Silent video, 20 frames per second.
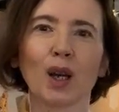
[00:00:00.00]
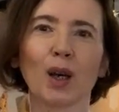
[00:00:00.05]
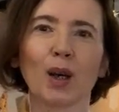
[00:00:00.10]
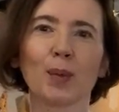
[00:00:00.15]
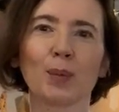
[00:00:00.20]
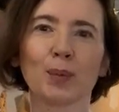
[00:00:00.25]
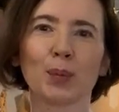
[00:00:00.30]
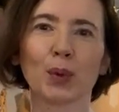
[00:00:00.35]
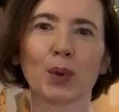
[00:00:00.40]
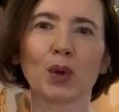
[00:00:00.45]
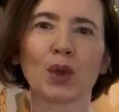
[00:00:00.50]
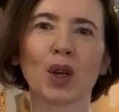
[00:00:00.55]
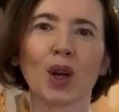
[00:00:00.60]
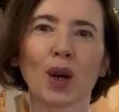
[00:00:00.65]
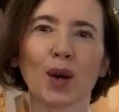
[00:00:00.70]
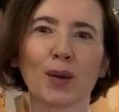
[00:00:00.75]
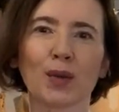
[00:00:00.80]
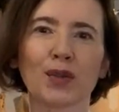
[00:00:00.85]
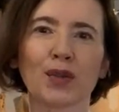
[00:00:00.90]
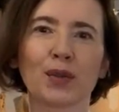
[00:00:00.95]
a book
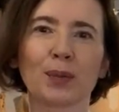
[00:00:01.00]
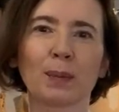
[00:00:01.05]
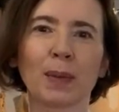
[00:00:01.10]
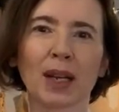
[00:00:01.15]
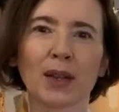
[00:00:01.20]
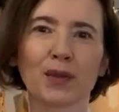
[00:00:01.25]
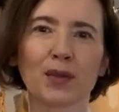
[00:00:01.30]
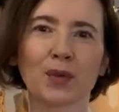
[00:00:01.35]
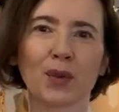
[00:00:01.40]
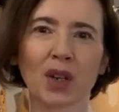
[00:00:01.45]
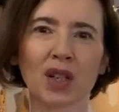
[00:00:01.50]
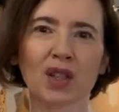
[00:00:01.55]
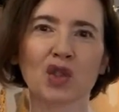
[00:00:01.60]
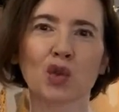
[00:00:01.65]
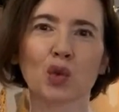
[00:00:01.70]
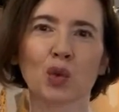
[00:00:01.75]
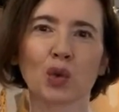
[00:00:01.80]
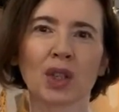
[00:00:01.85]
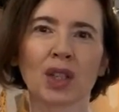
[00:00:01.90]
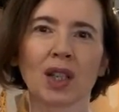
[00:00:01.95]
of my
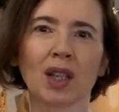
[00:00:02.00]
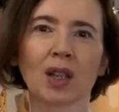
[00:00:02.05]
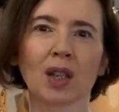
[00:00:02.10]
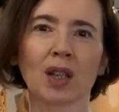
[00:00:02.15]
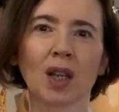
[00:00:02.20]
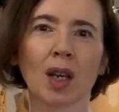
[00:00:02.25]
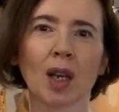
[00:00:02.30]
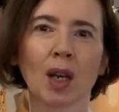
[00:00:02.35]
French cooking